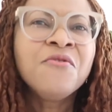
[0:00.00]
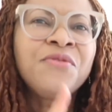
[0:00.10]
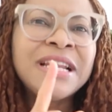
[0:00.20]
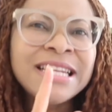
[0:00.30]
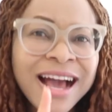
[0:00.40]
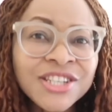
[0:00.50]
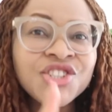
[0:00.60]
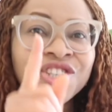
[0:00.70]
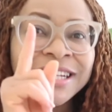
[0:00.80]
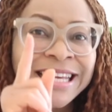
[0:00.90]

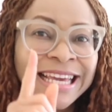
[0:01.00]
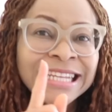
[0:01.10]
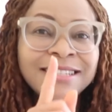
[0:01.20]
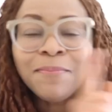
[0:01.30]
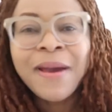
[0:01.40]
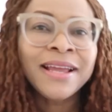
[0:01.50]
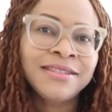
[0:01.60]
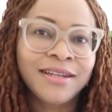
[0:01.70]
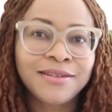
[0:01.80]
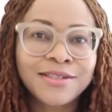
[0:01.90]
financially
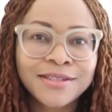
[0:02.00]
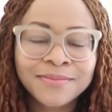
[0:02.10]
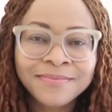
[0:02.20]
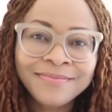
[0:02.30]
independent.